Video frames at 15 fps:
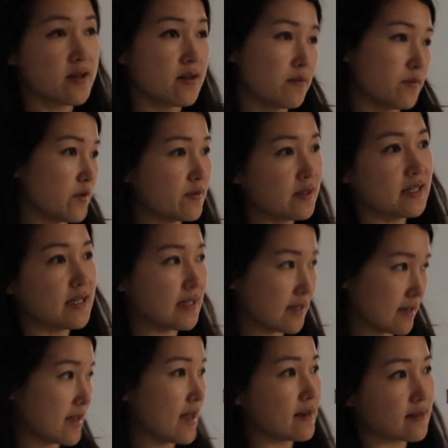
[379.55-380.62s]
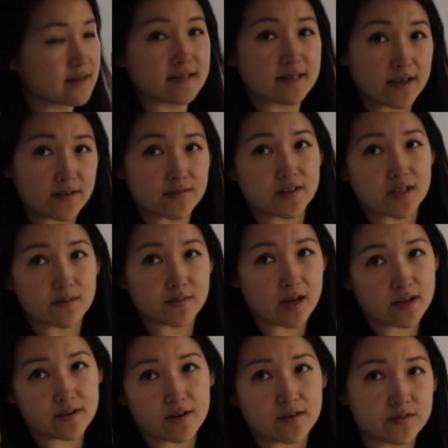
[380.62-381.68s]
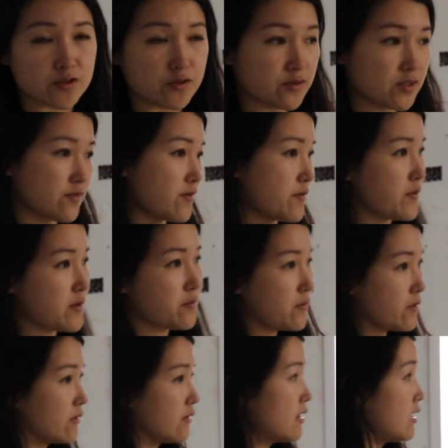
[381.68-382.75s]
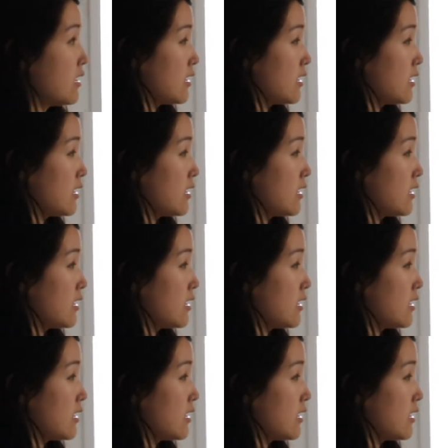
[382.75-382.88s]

Okay. But really, again, it's safety, right? You have yeah. two different people